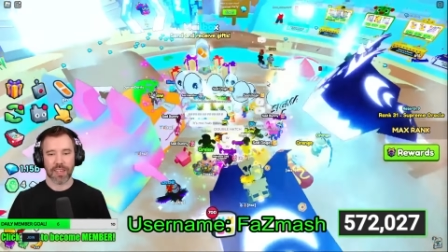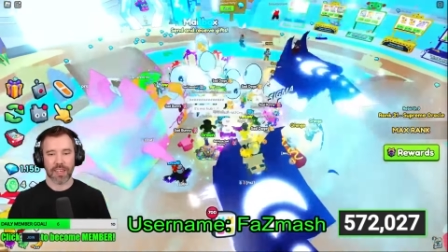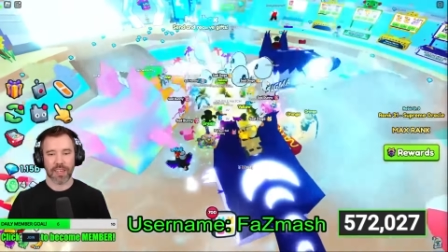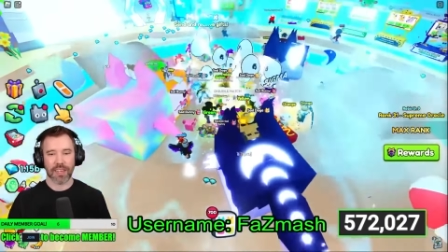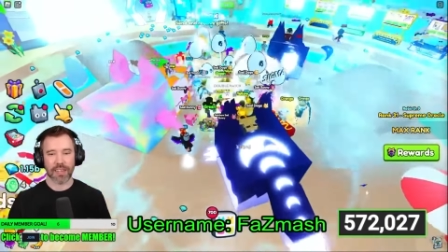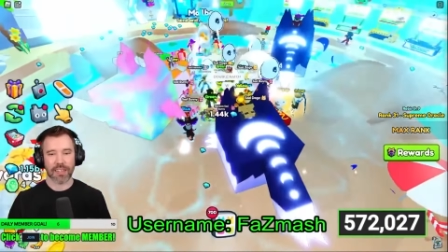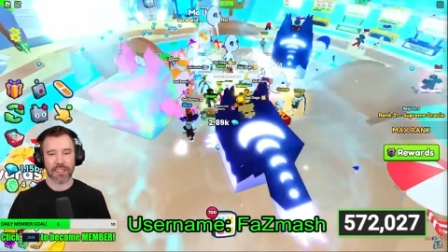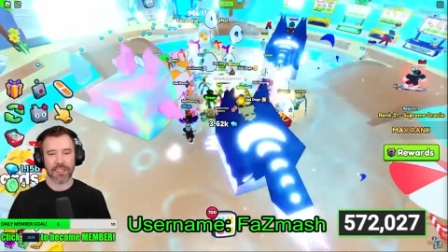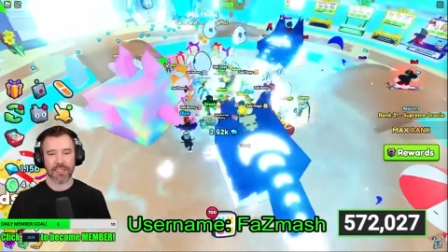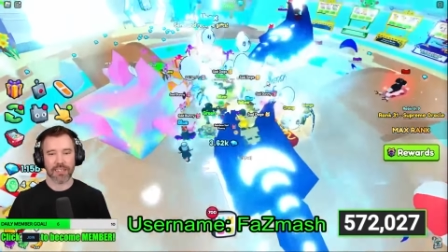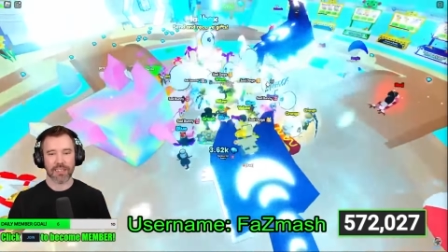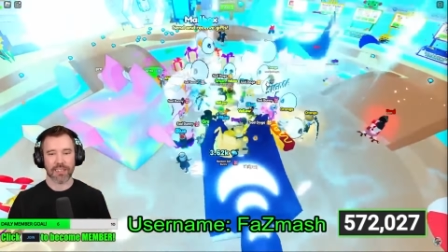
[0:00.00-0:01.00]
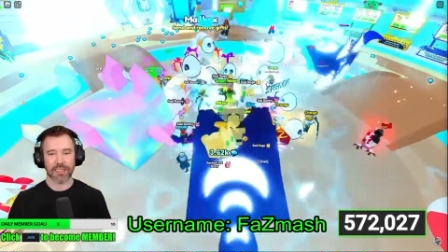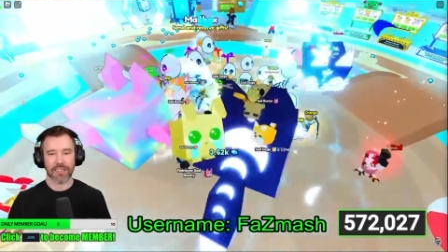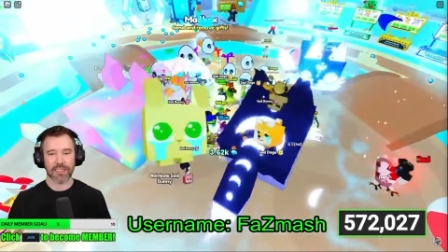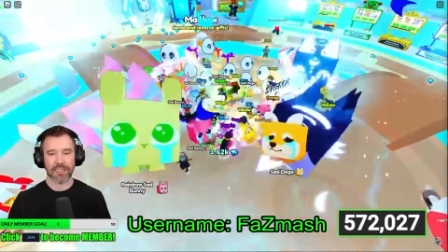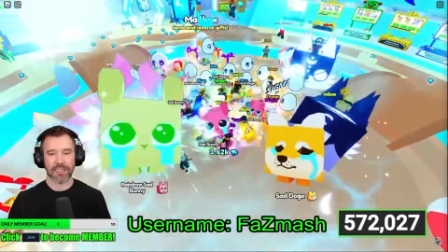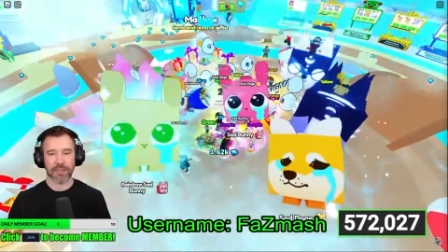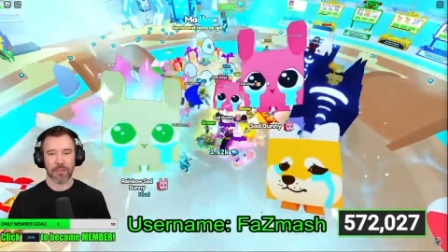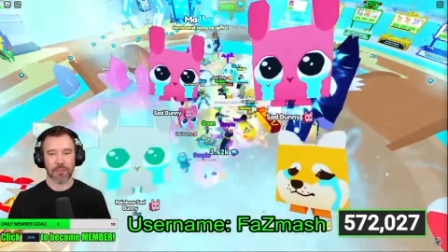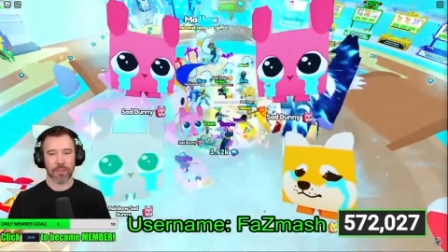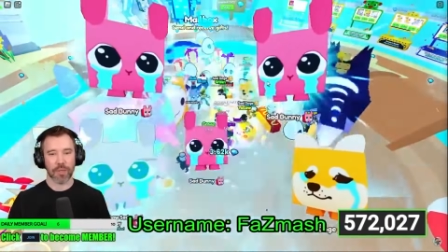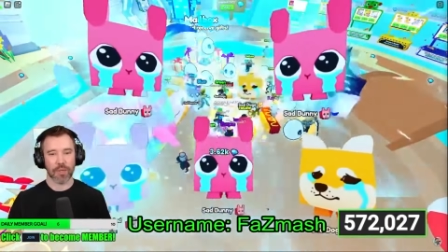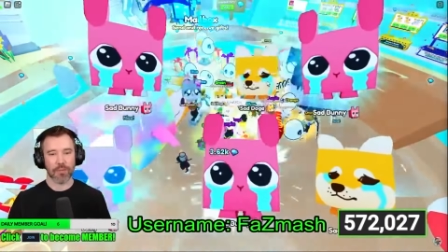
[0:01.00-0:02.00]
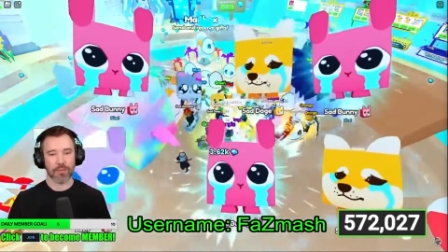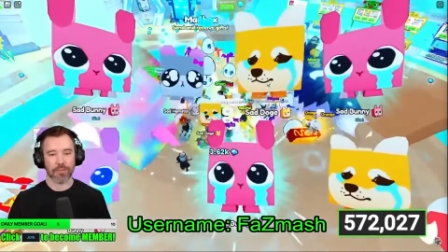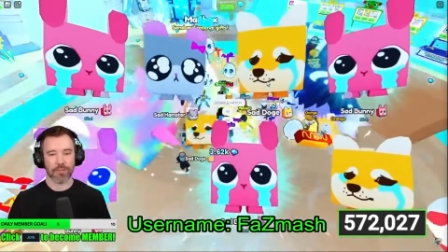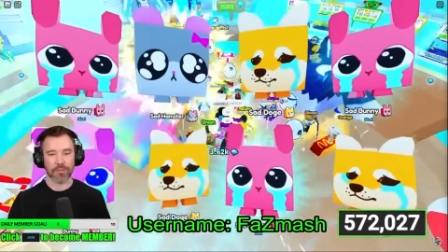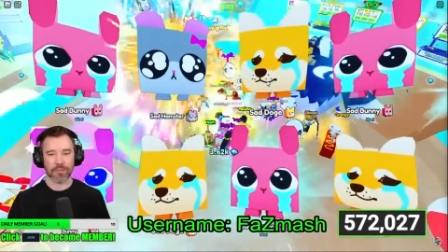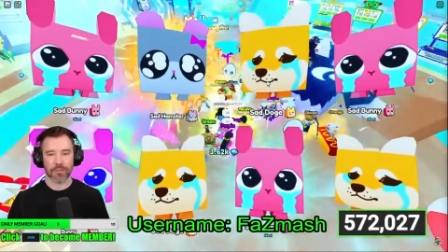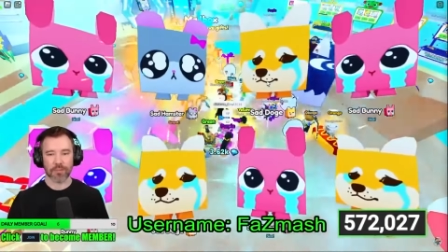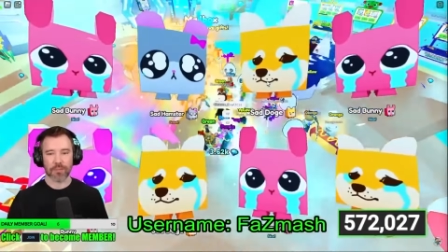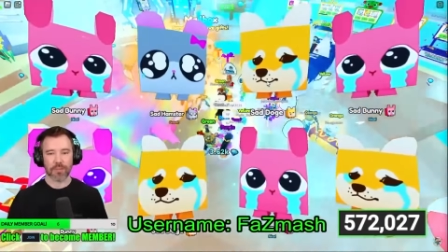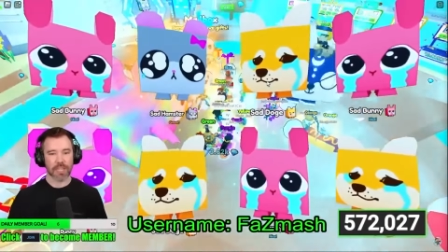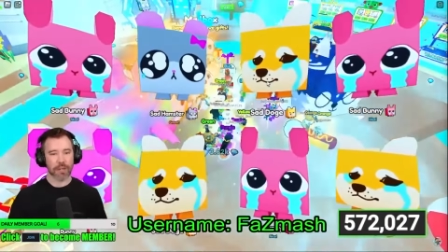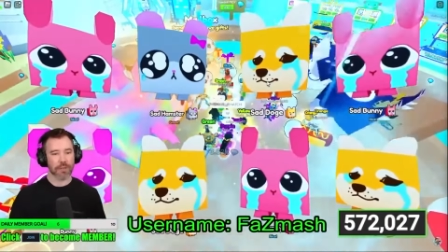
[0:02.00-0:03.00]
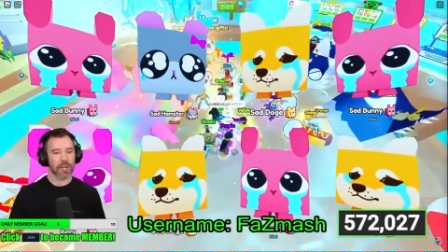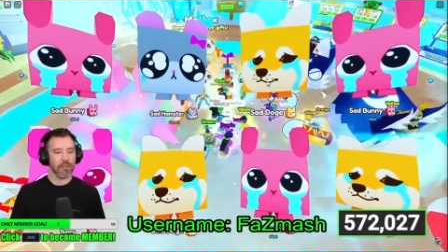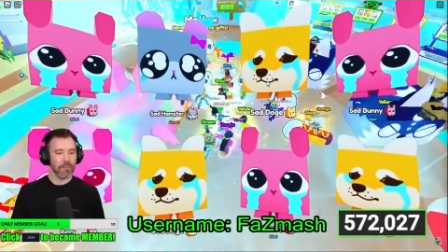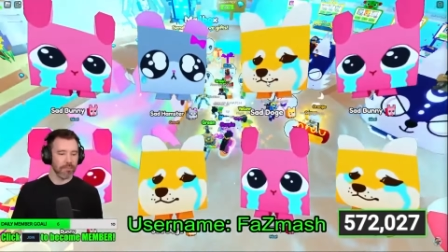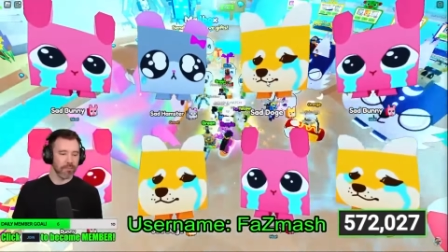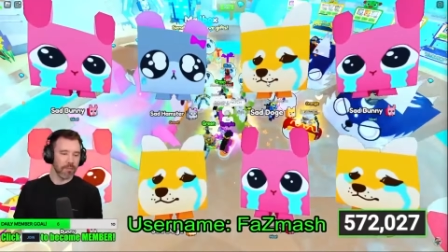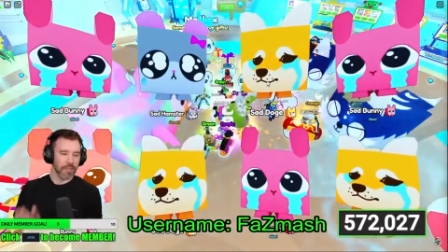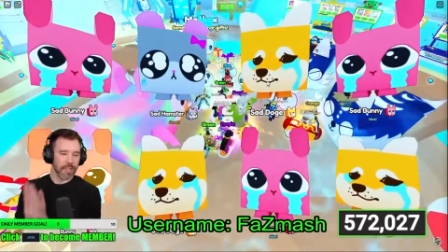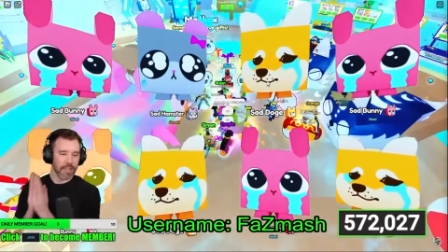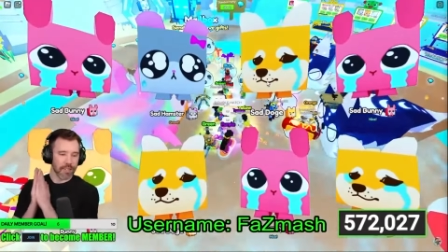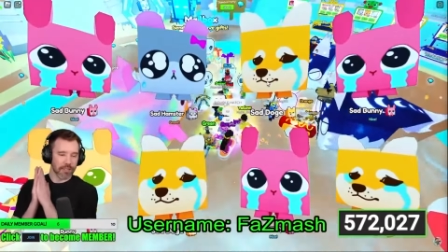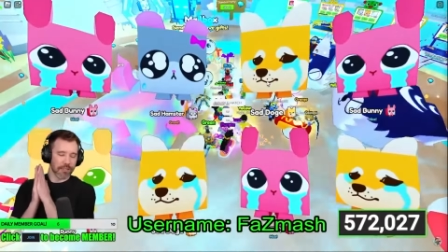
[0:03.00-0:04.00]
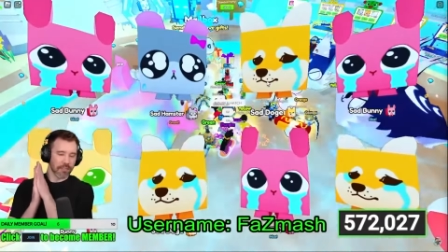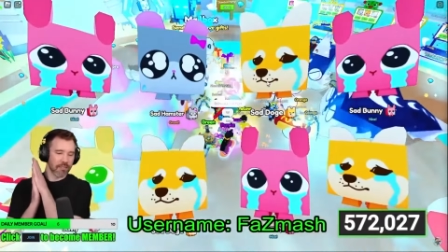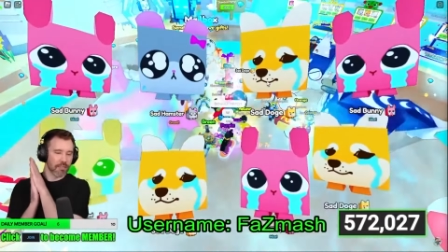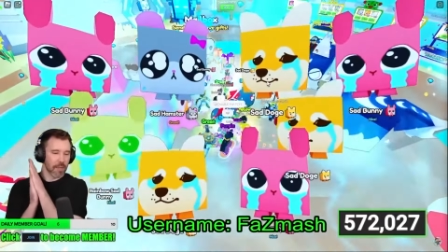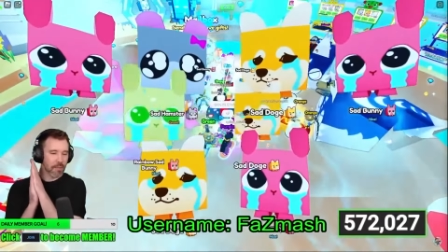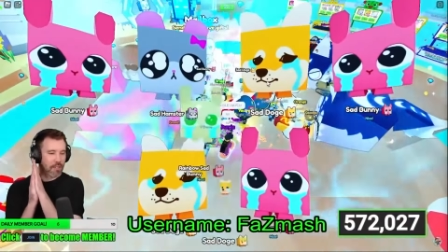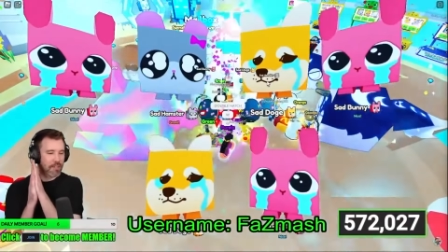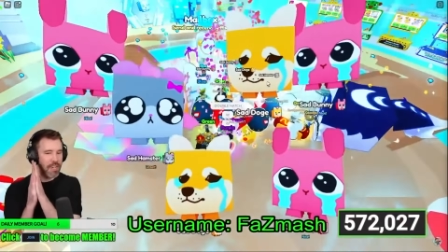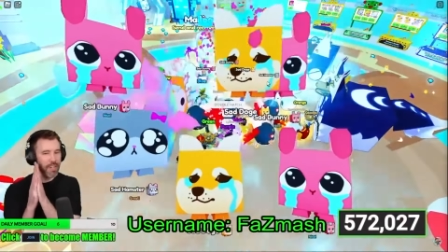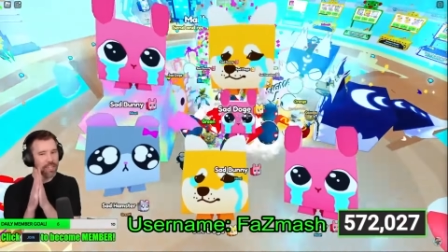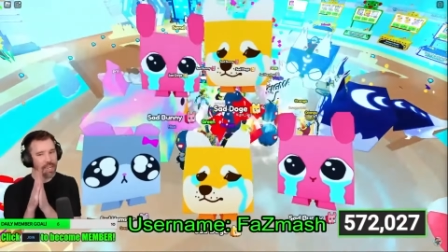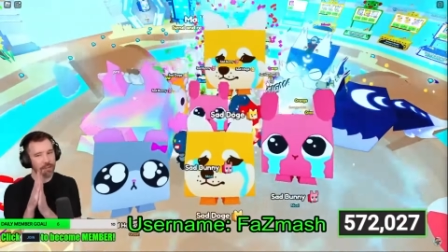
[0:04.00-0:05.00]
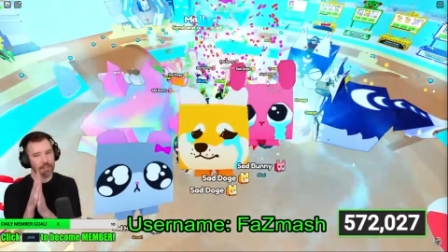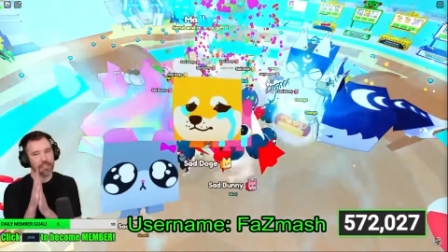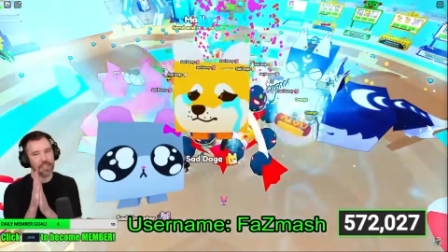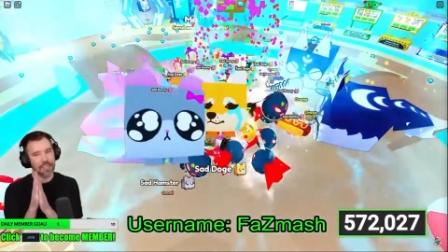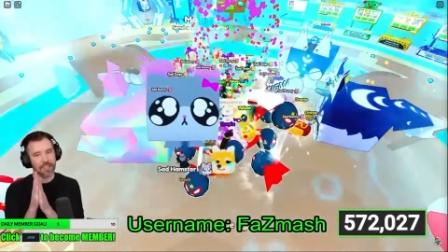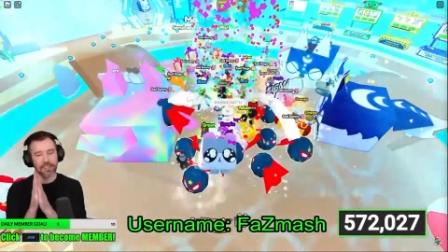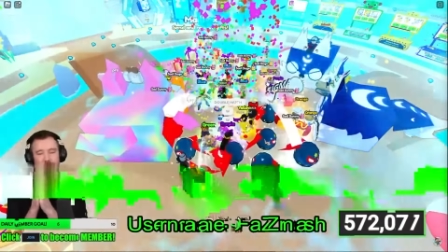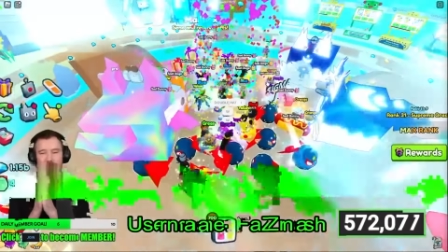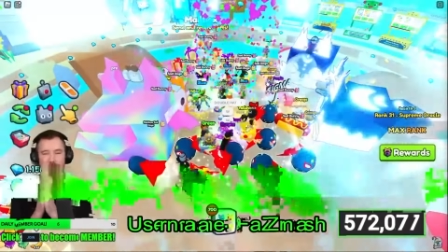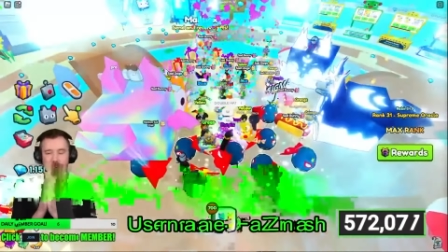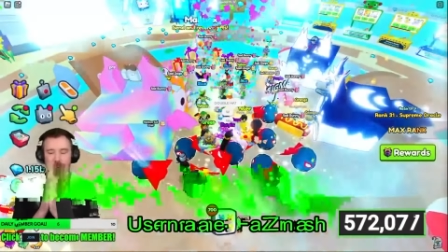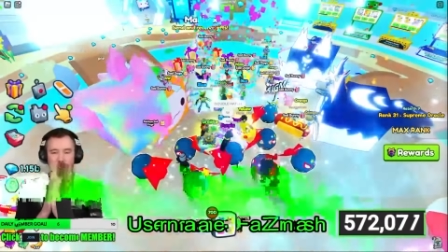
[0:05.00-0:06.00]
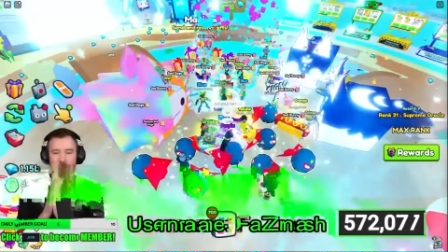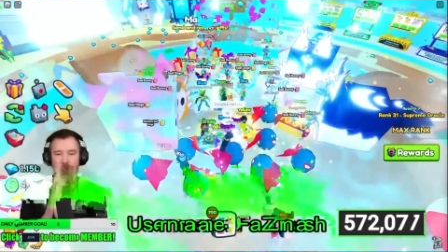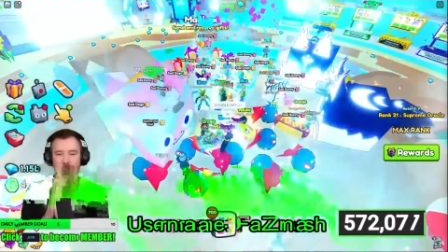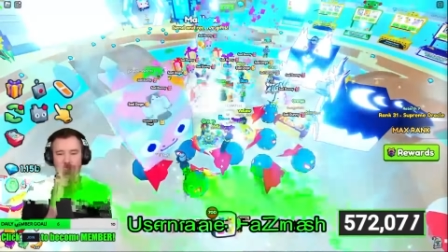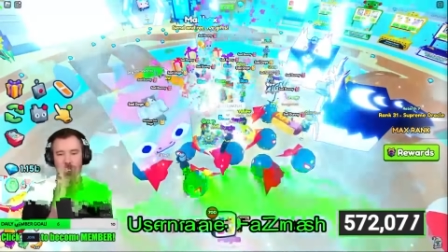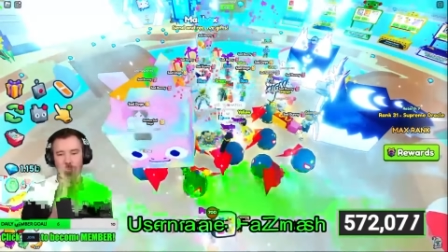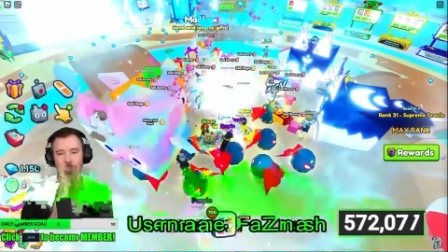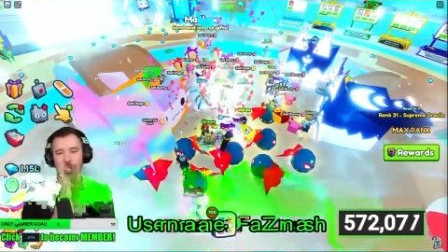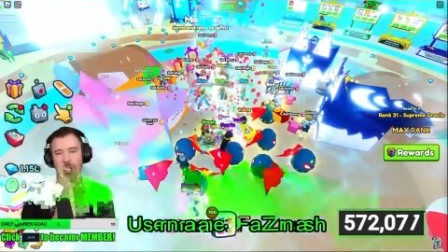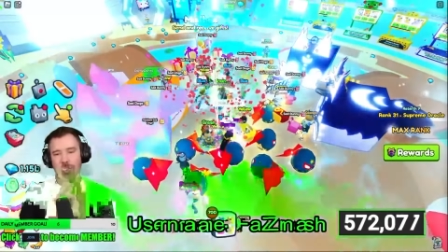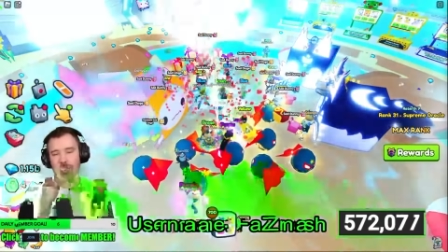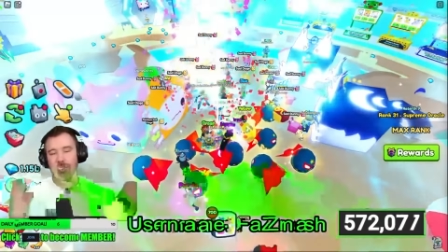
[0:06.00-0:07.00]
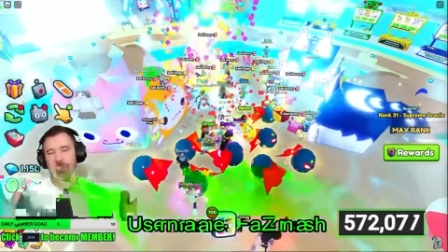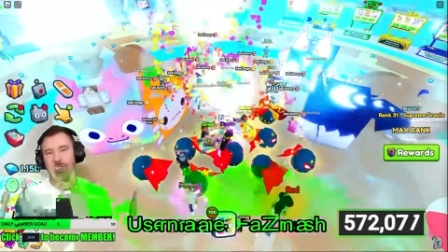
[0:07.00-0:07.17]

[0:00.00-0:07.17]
And boom. There we go. We did it. Rainbow Sad Cat was the end. That's this opening.